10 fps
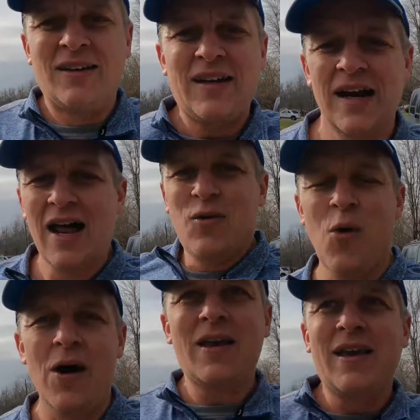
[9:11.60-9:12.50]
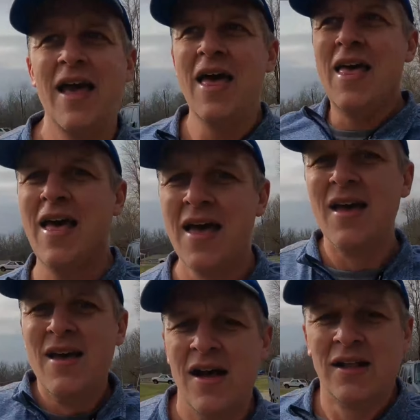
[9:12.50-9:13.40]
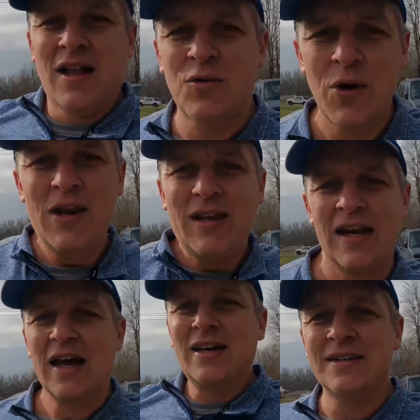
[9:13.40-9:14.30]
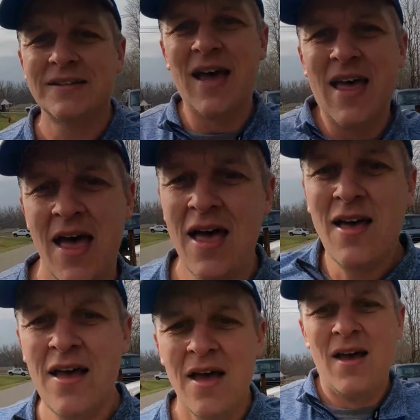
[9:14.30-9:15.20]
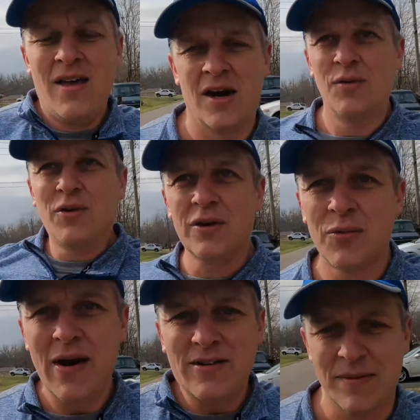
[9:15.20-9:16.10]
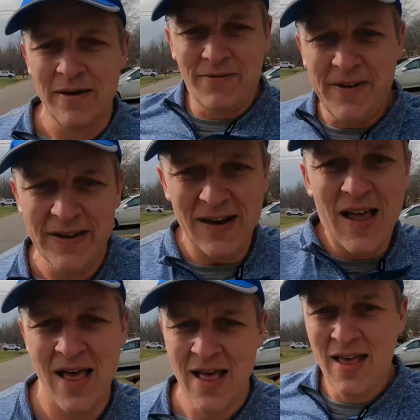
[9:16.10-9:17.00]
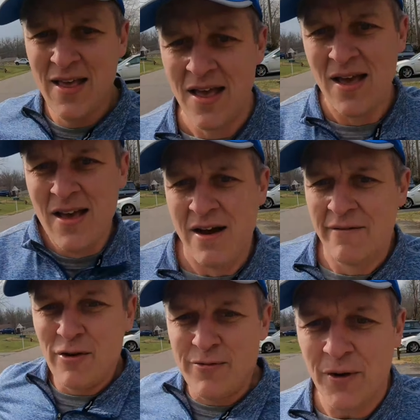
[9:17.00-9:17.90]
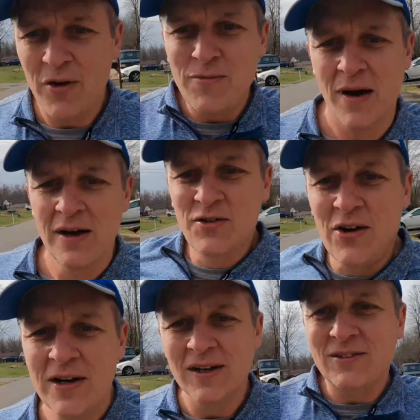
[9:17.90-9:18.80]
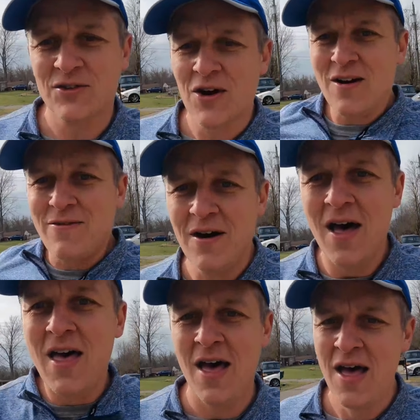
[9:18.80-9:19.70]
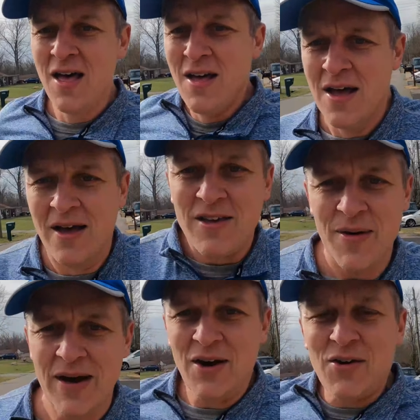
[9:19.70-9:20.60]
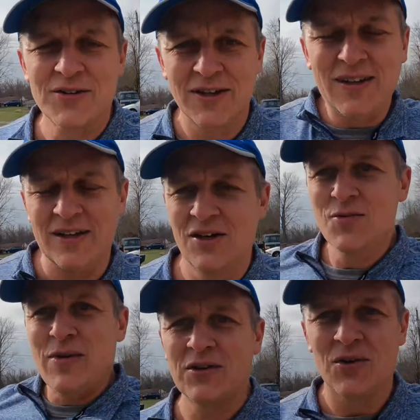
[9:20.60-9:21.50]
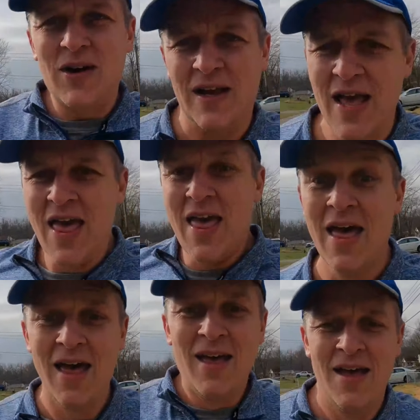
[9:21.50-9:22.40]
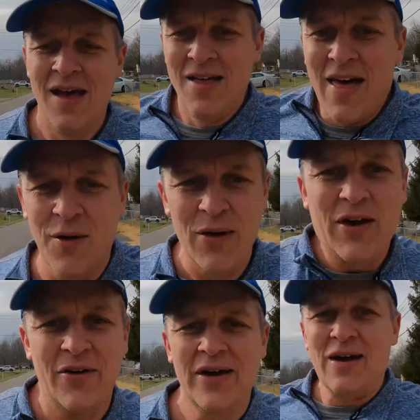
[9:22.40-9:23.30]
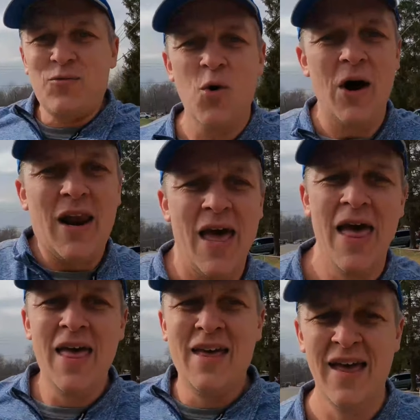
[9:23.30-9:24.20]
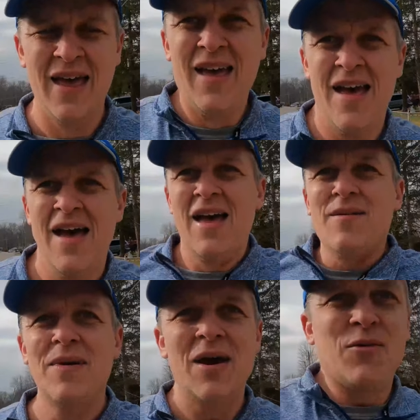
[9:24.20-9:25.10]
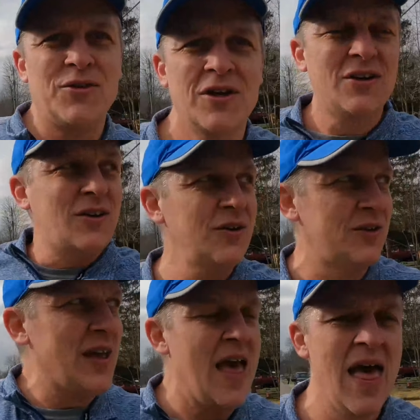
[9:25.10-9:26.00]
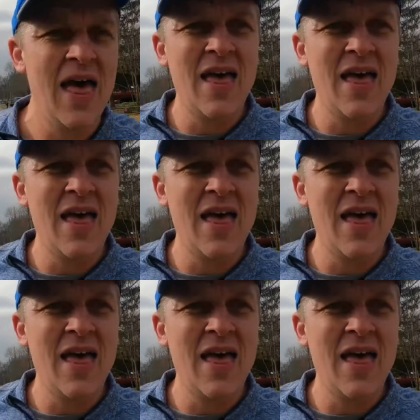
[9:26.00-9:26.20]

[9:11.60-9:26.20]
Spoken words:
did a lot of walking, a lot of waiting in lines, and it really wrecked my feet. If you're following my training on Strava, you might have noticed I didn't do much running that week. I only got one, and man, was it a doozy.